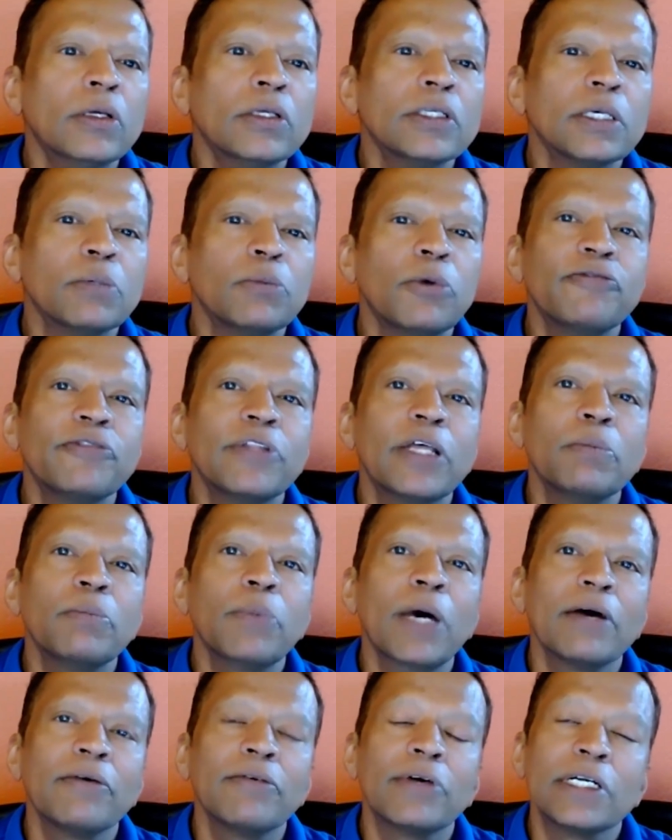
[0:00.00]
Some of them
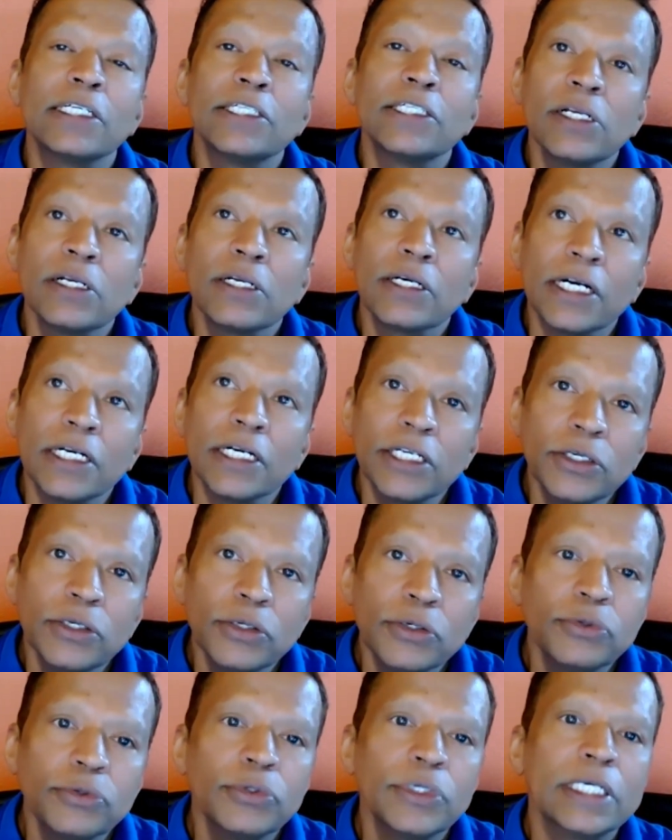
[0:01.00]
have additional
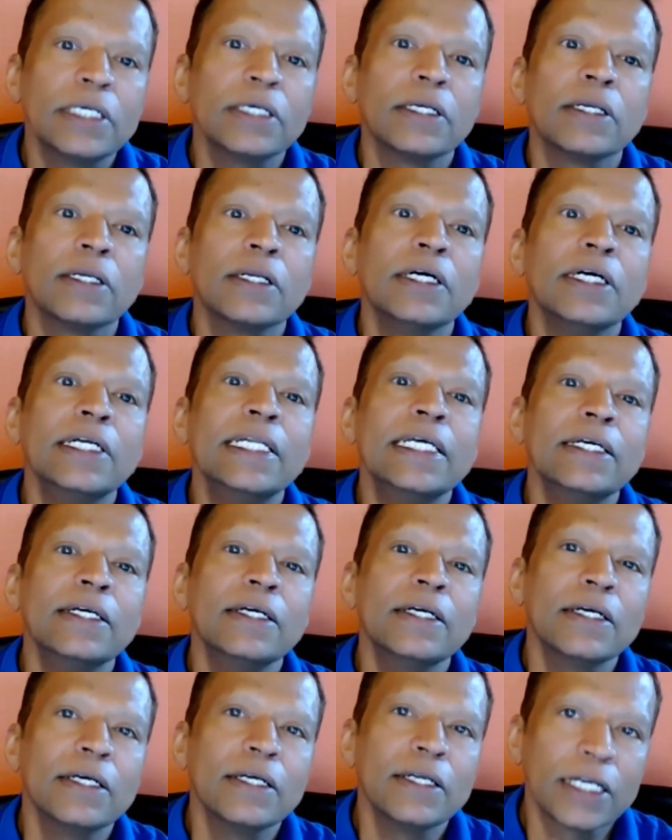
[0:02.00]
continuous
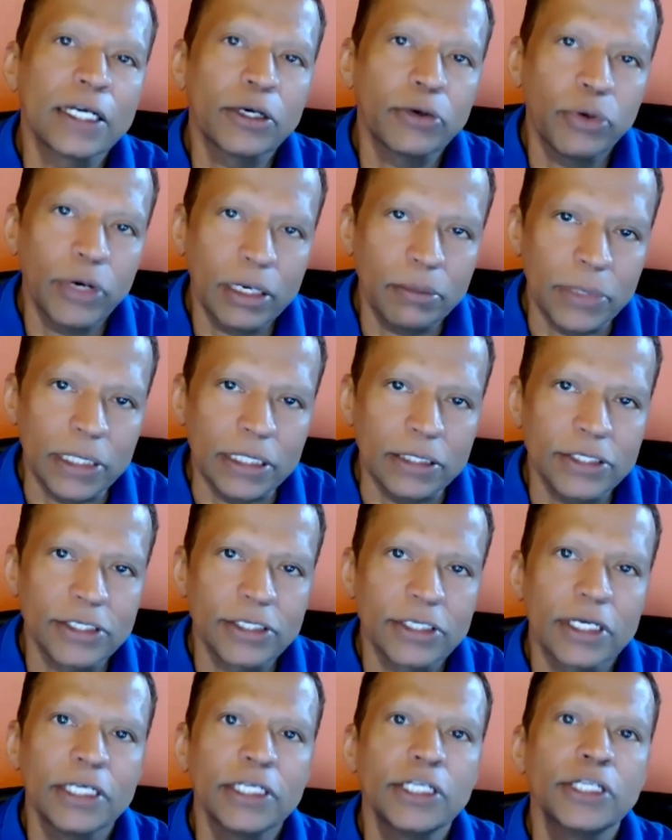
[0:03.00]
learning requirements.